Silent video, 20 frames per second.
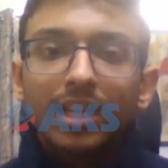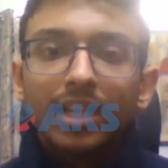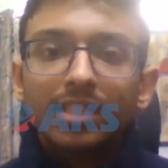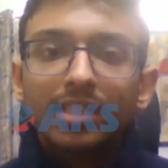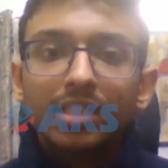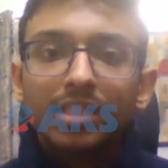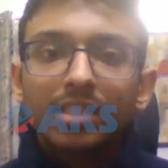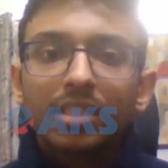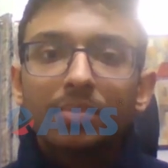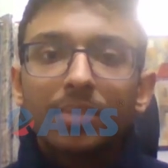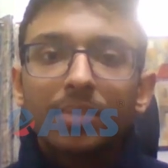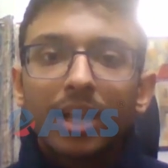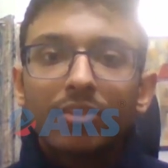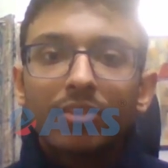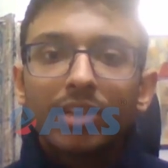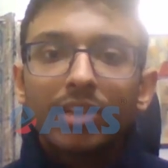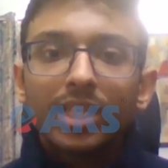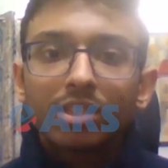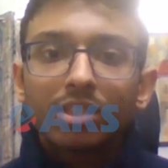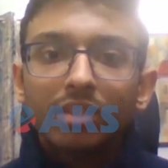Thirdly, sir, the
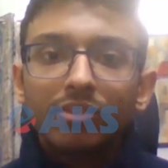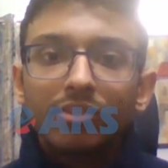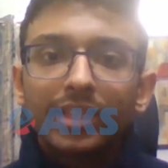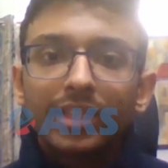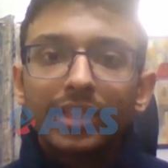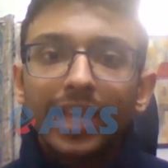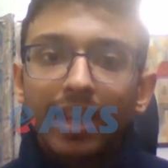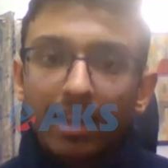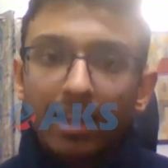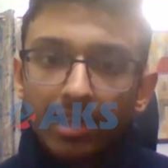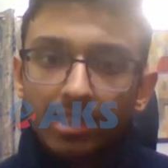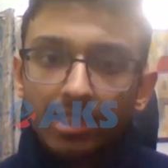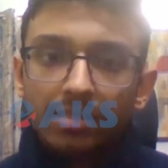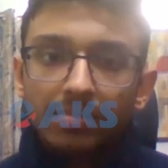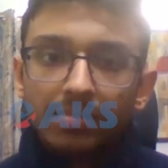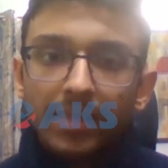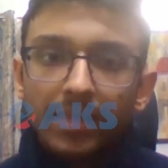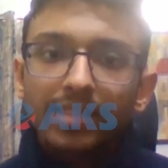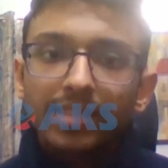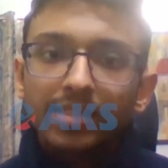prevalence of
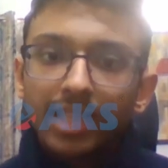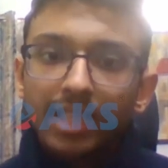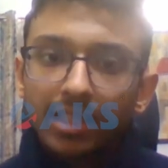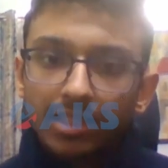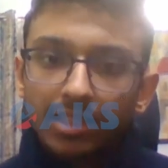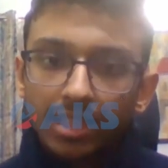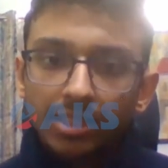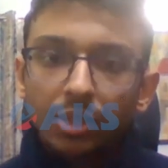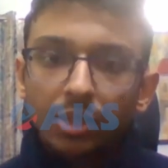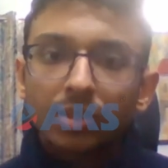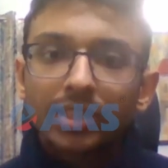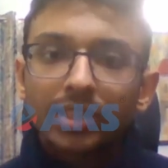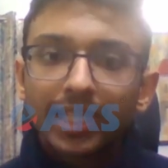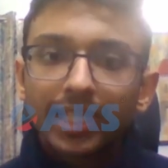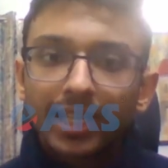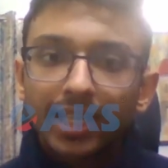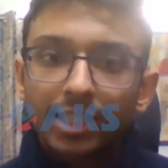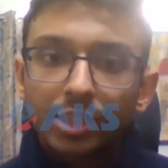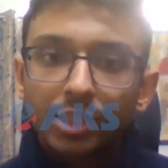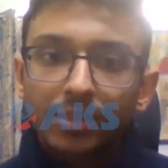terrorism and such
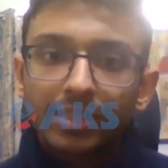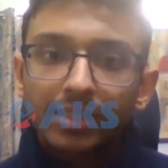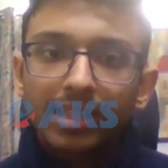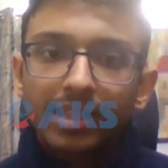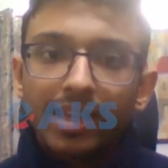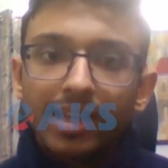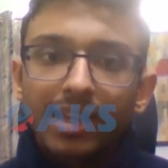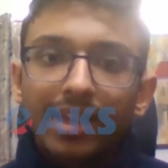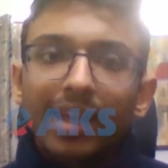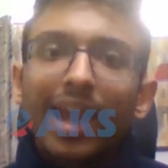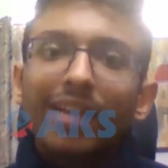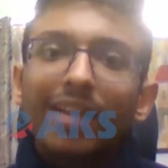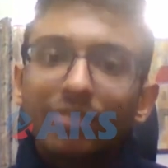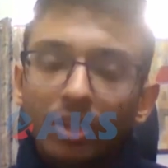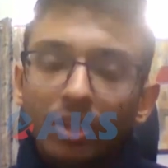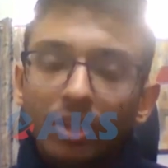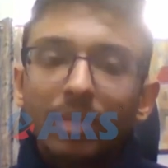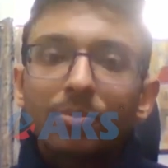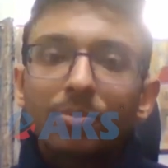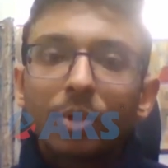associated issues
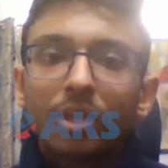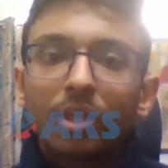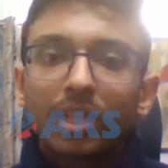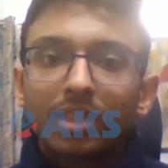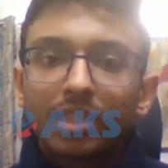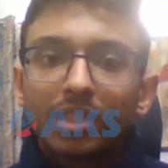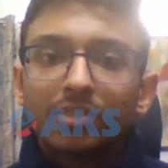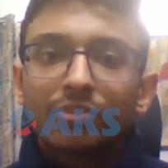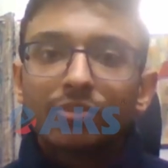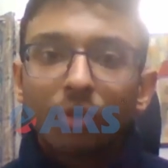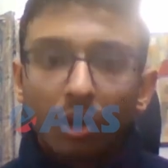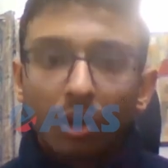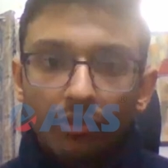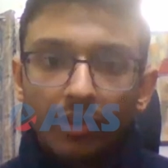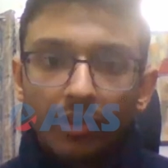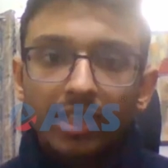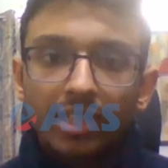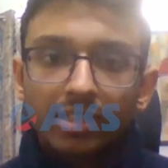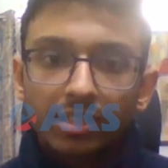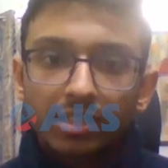have to be put in the
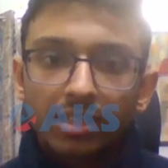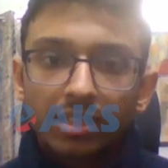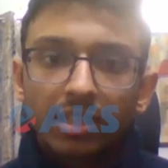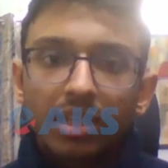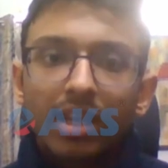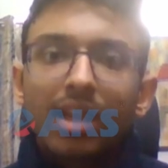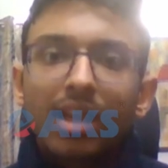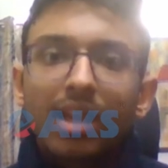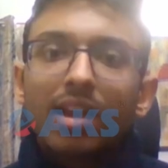forefront, sir.